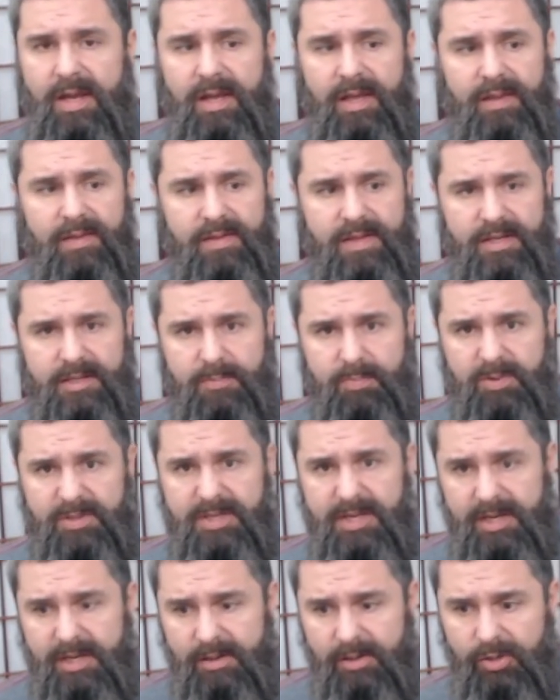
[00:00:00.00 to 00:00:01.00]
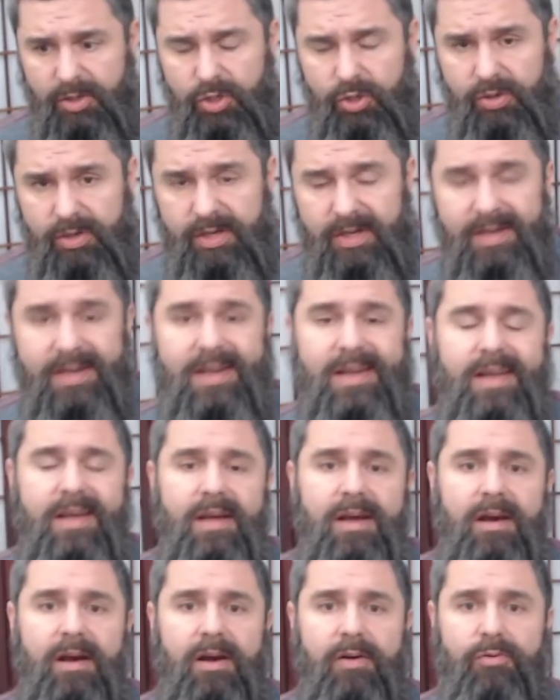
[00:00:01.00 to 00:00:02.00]
this particular unit
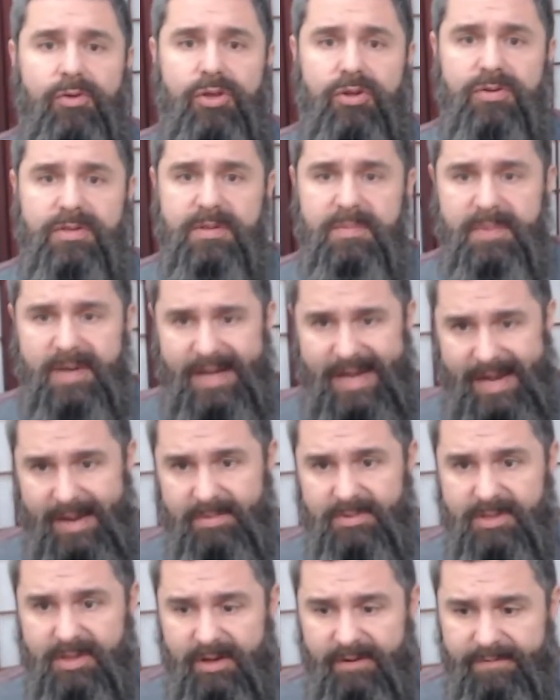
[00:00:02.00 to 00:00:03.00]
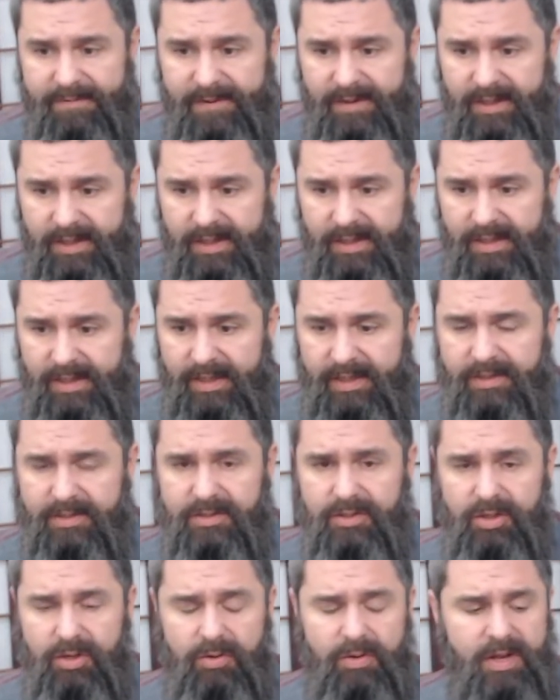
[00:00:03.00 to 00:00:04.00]
using my Amazon affiliate link.
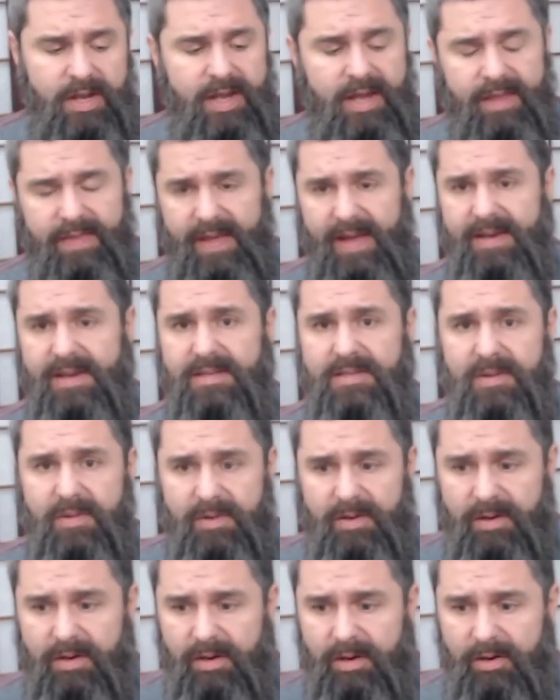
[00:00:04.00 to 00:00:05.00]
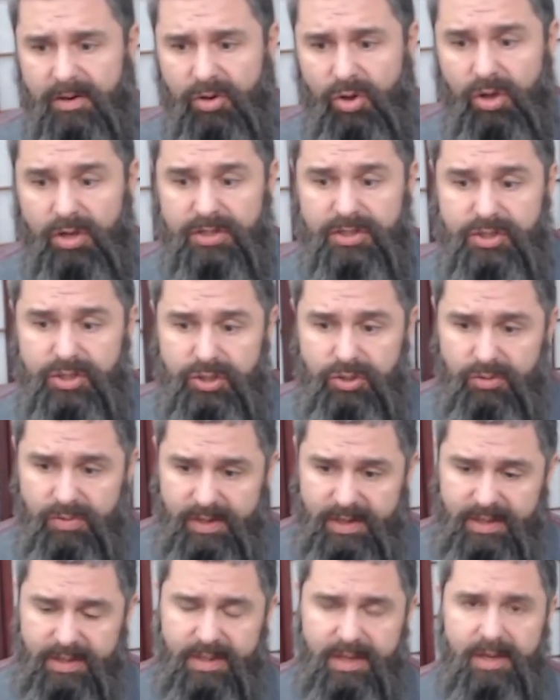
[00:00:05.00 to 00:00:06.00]
So that doesn't cost you
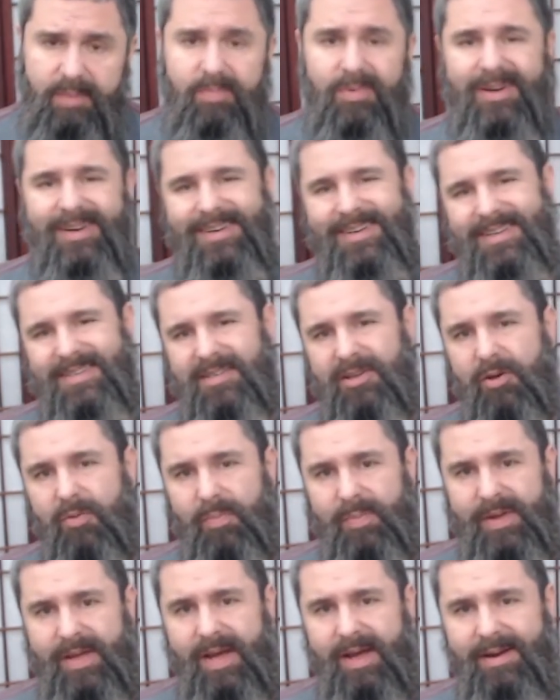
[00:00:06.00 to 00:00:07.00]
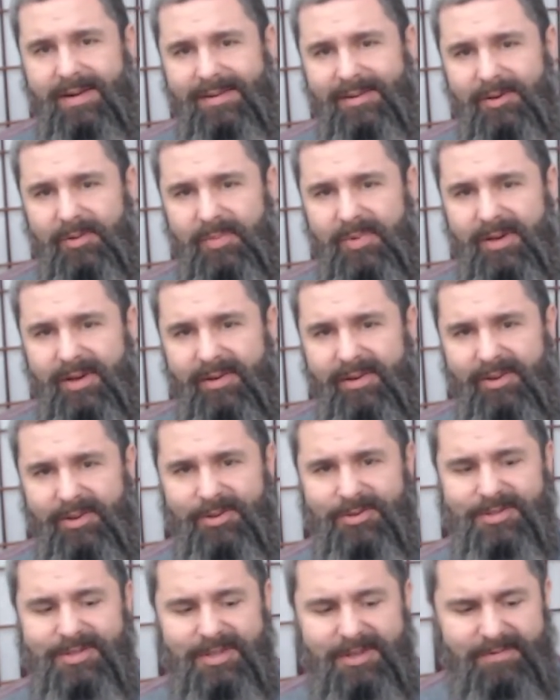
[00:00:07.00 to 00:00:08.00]
anything, but it does help me out a little bit
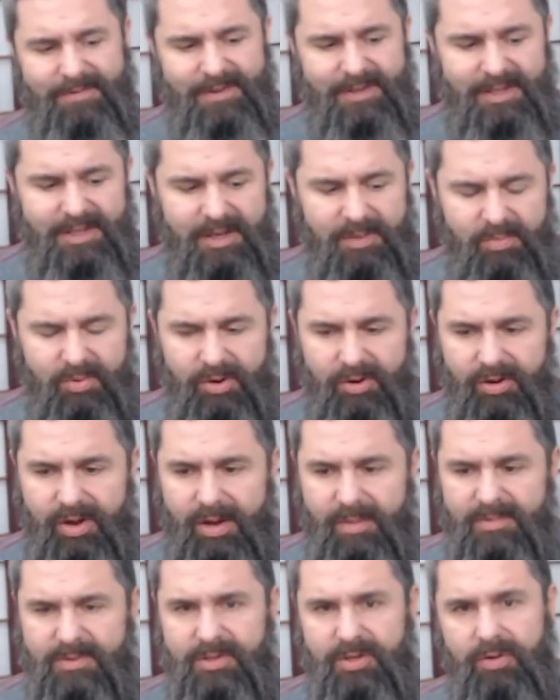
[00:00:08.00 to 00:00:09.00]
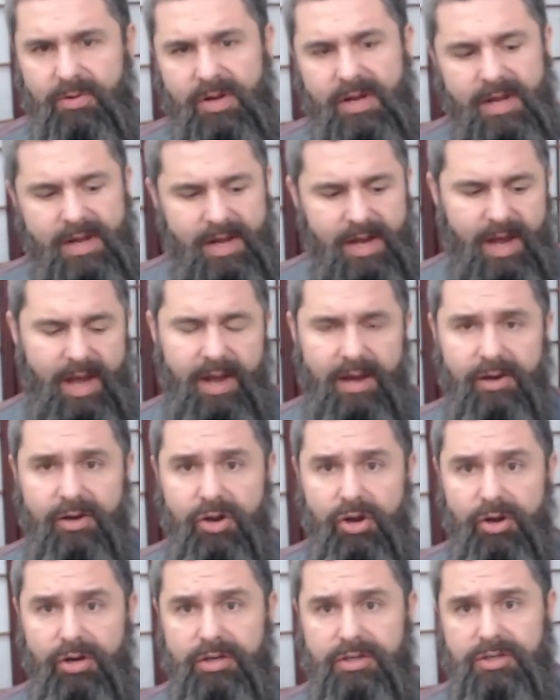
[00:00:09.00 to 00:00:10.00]
using the affiliate program. So I
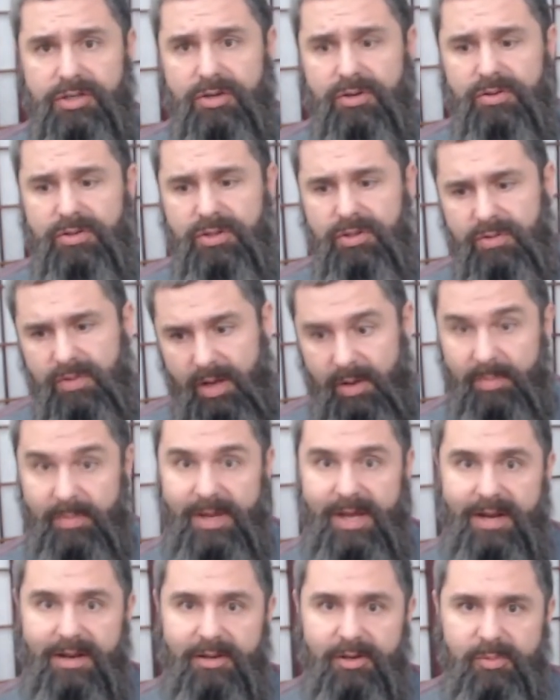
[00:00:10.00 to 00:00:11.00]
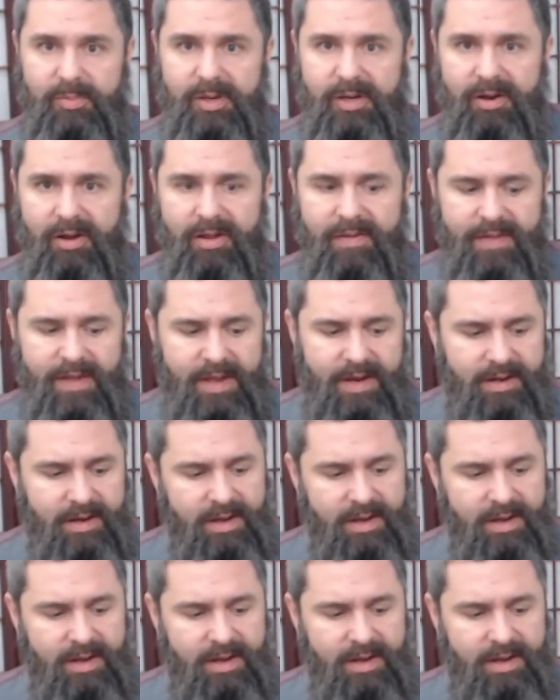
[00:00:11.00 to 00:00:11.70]
encourage you to help me out a little bit on that,